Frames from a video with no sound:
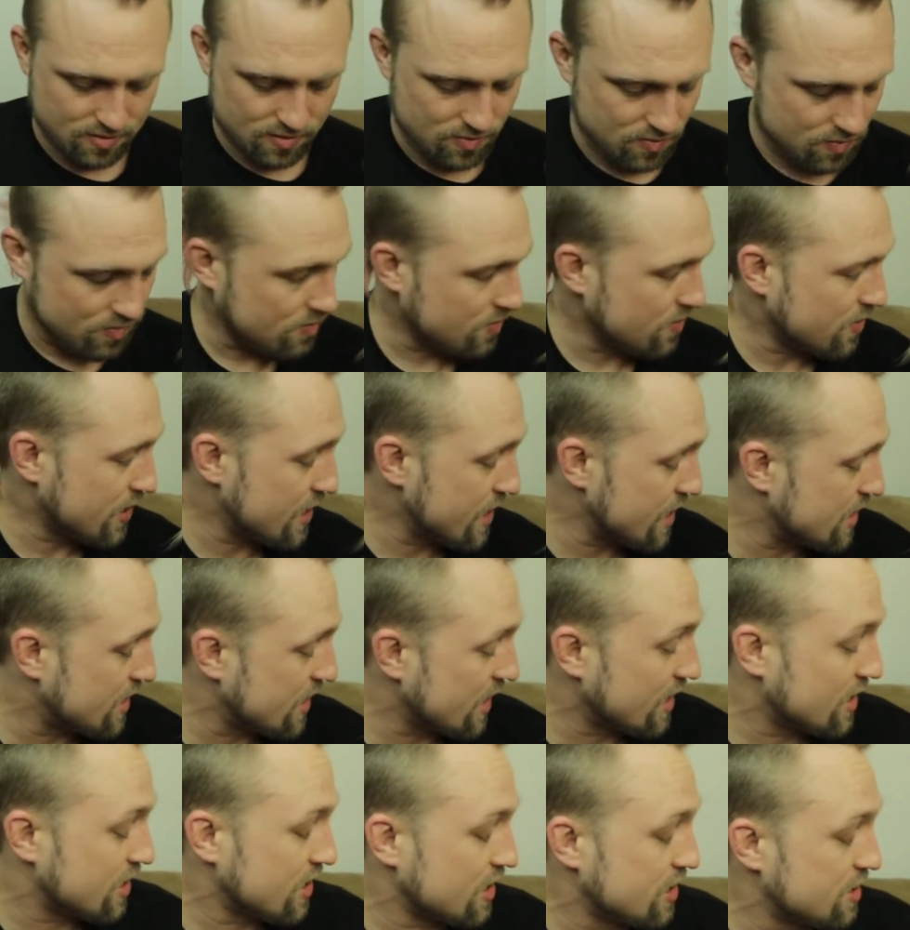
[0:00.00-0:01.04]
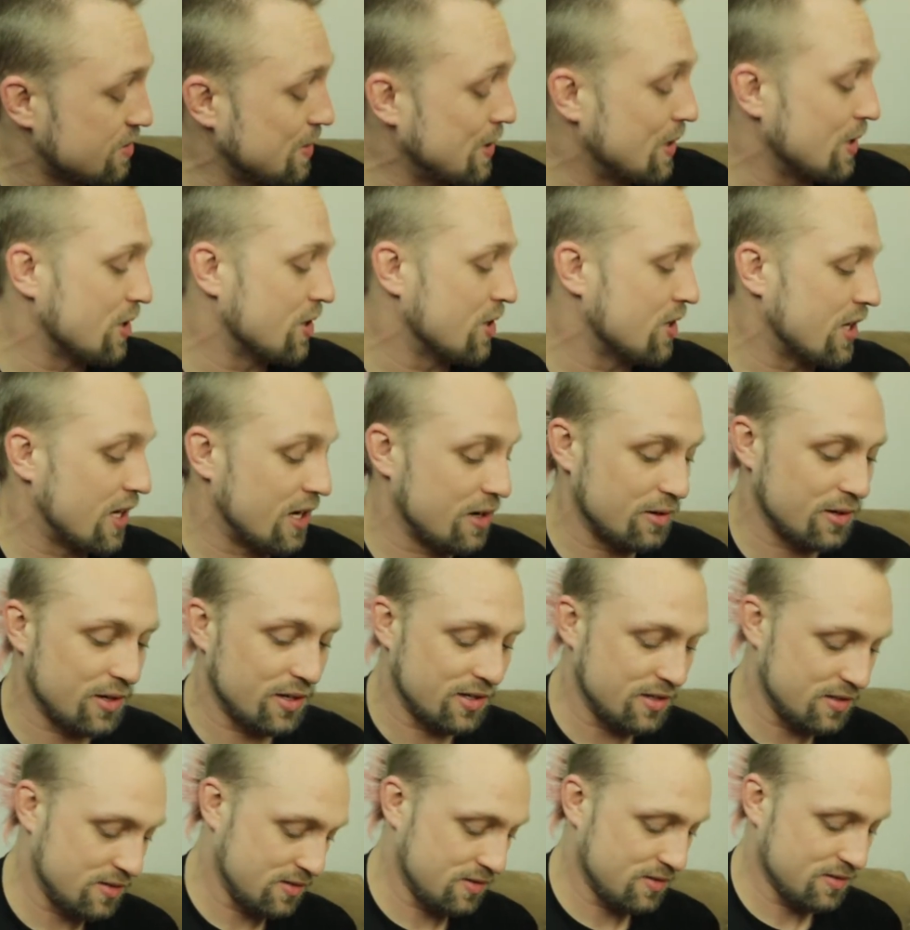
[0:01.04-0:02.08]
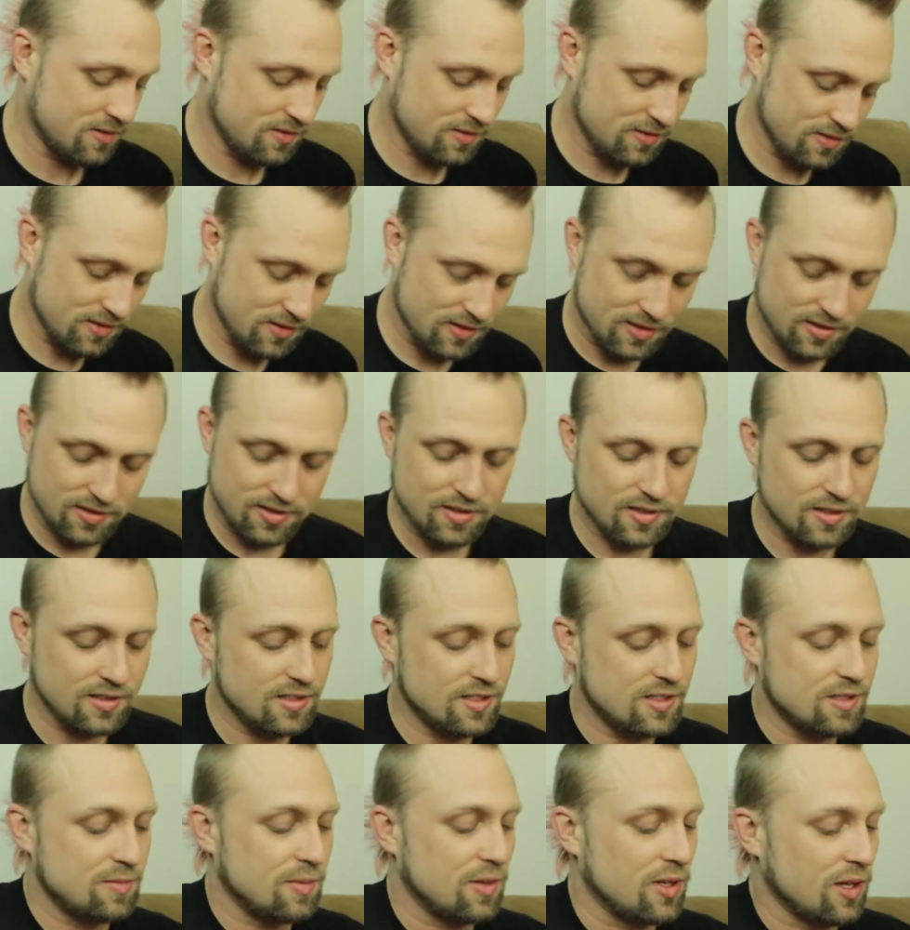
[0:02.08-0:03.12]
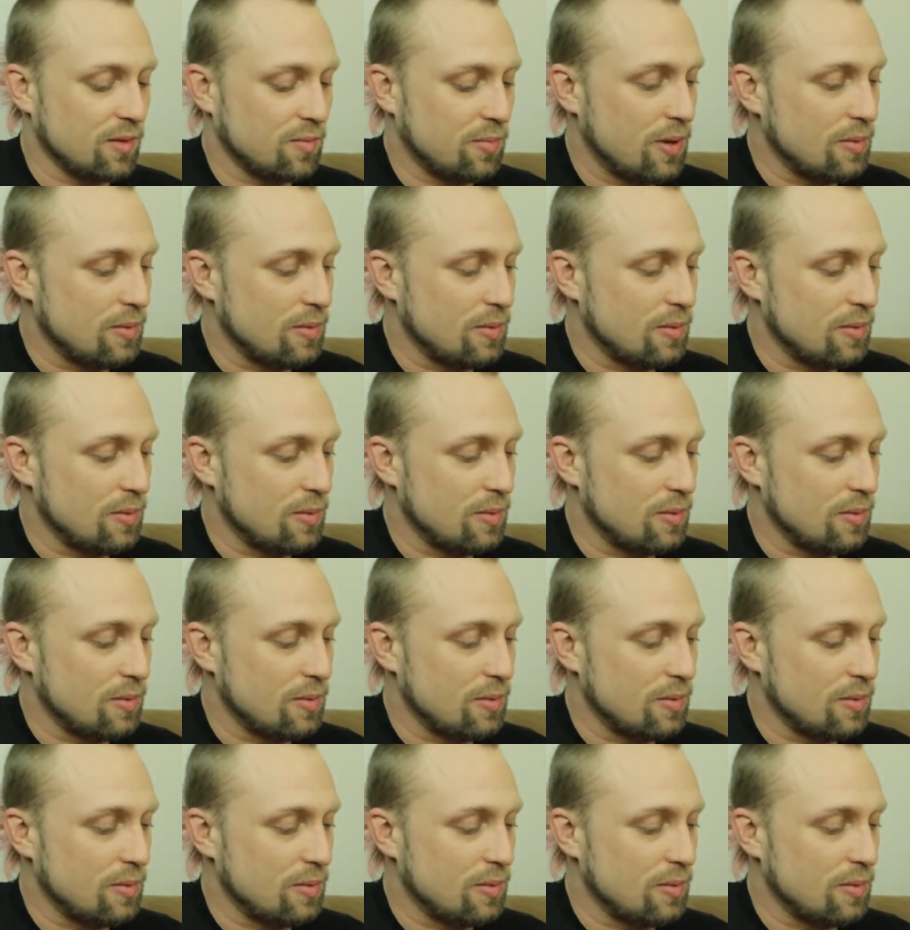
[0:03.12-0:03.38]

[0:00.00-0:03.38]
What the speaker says: These actually smell good. I would smell like